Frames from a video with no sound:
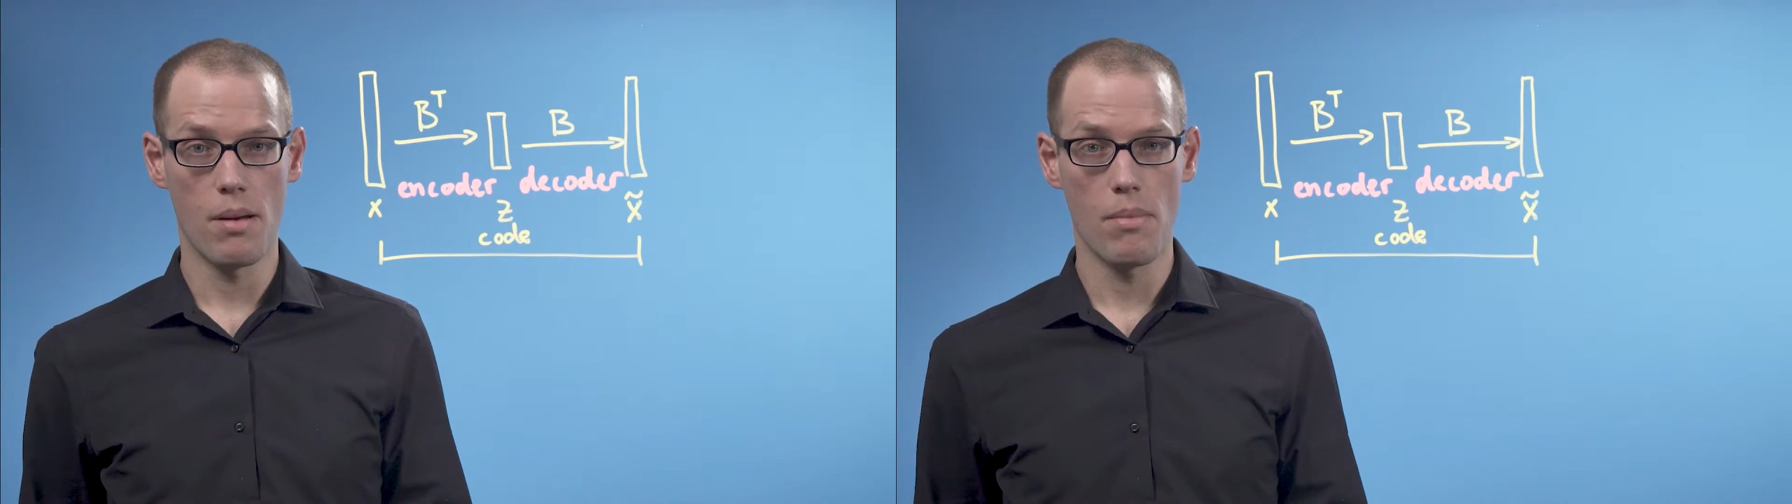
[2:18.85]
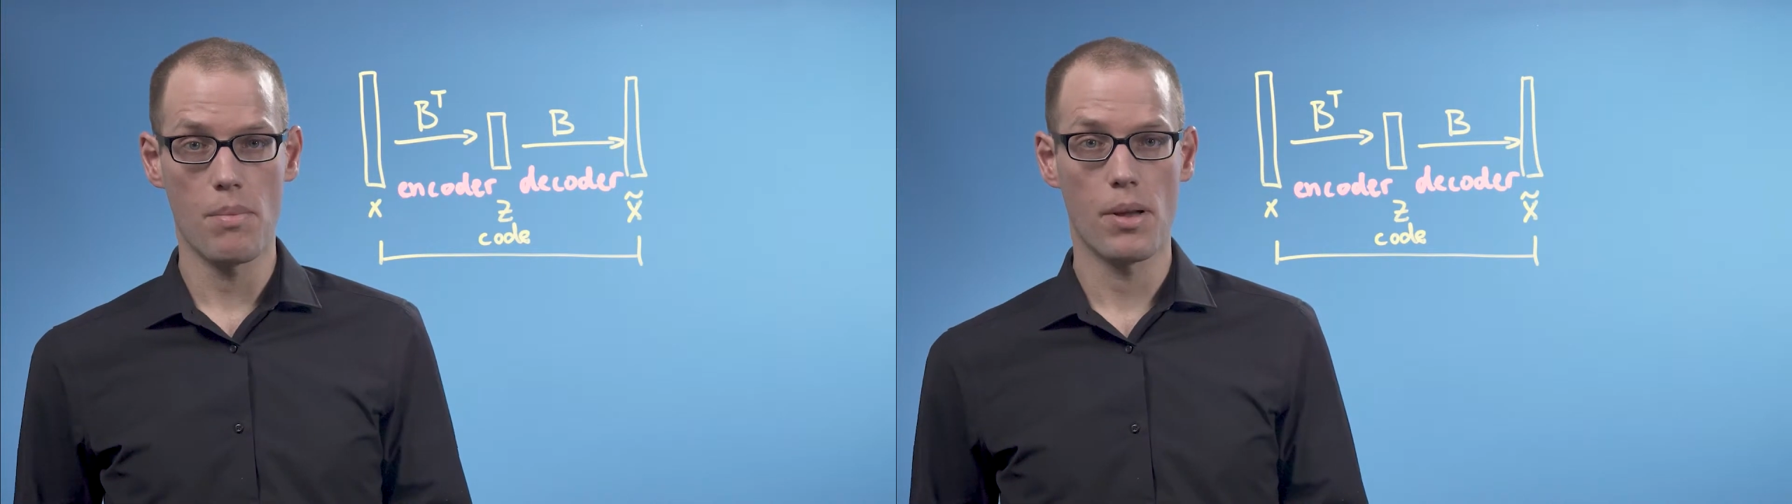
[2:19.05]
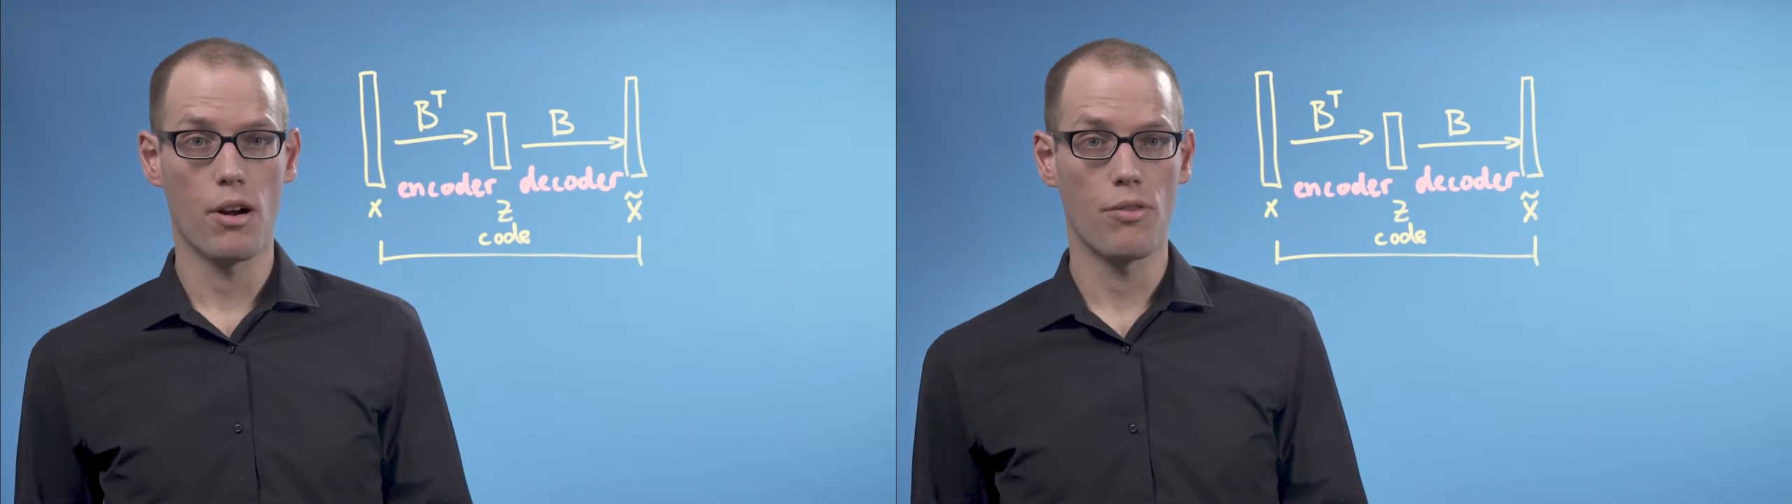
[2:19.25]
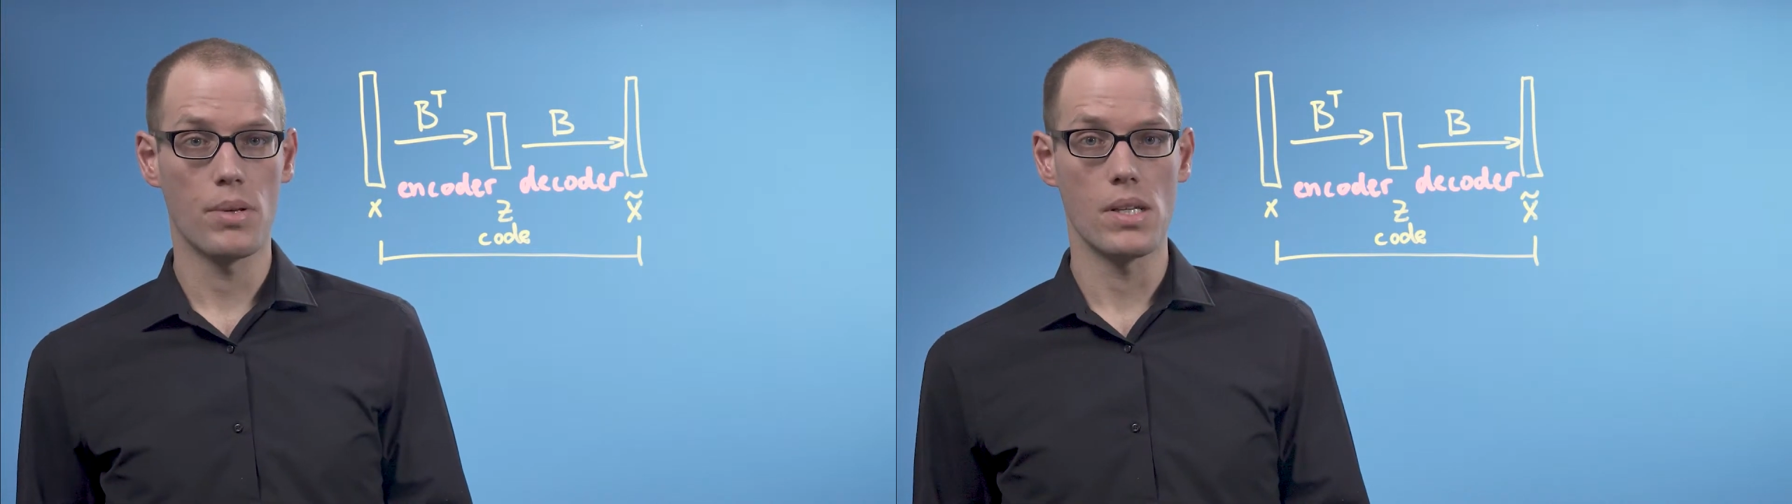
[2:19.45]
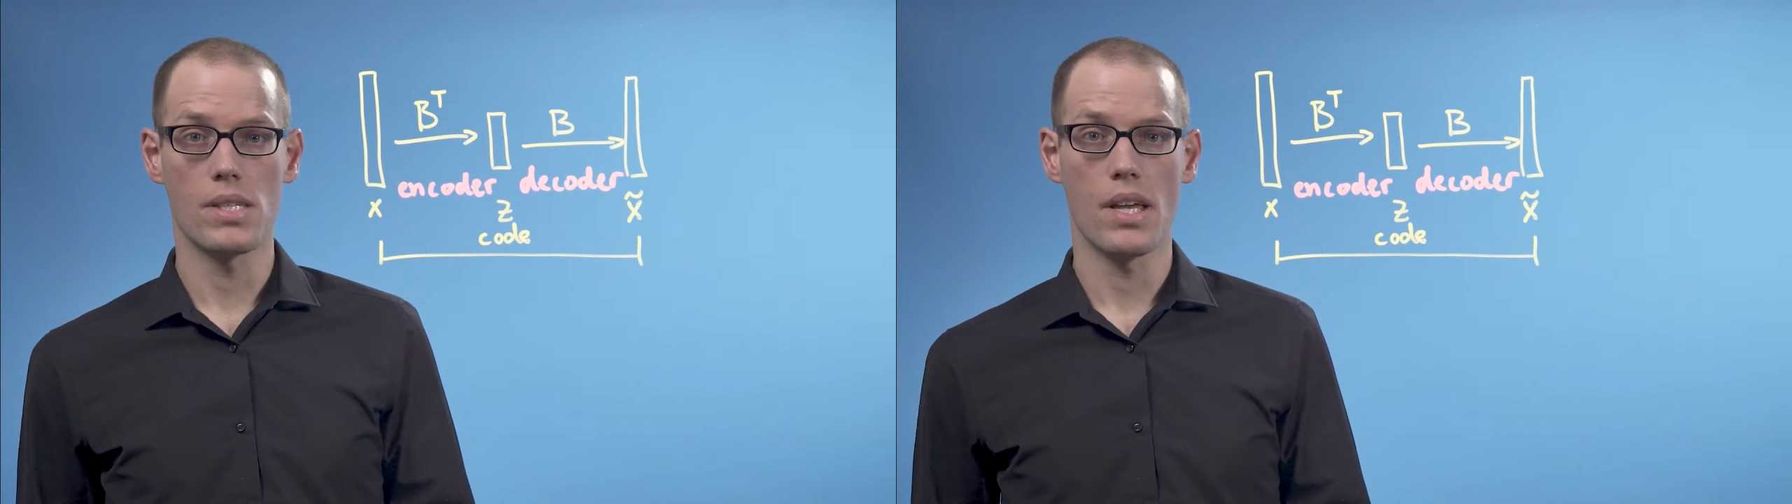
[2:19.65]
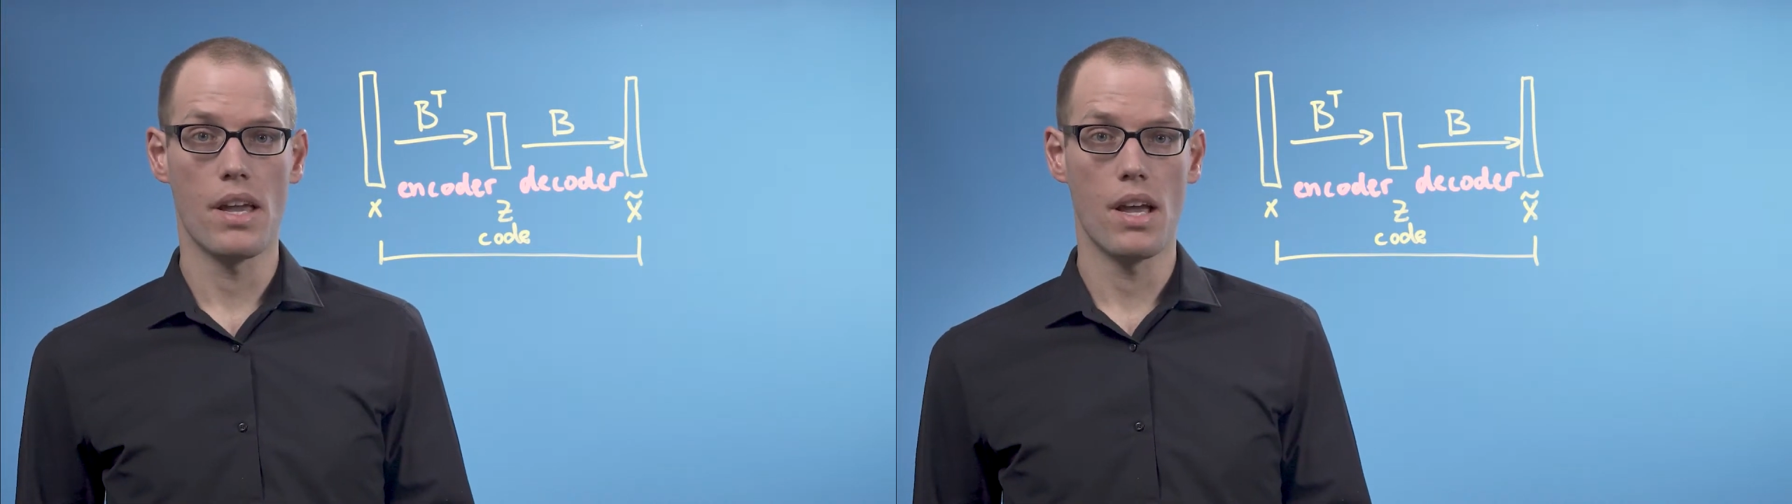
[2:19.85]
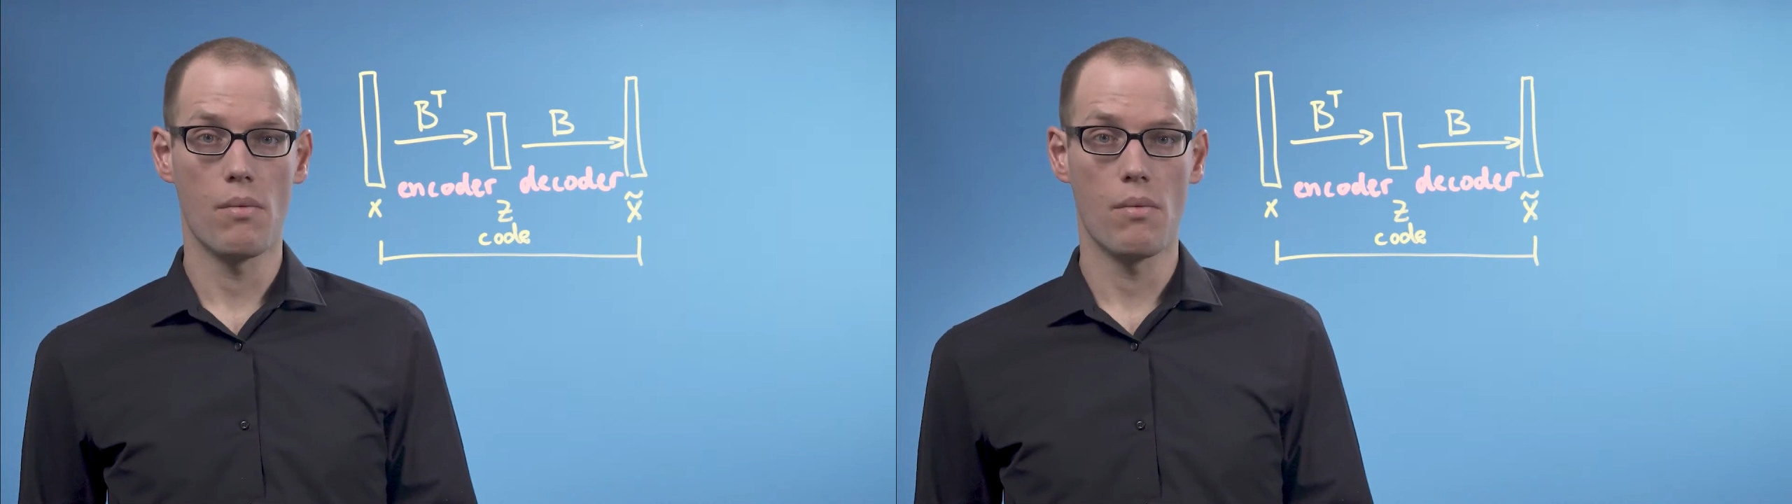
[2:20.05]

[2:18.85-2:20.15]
mapping of PCA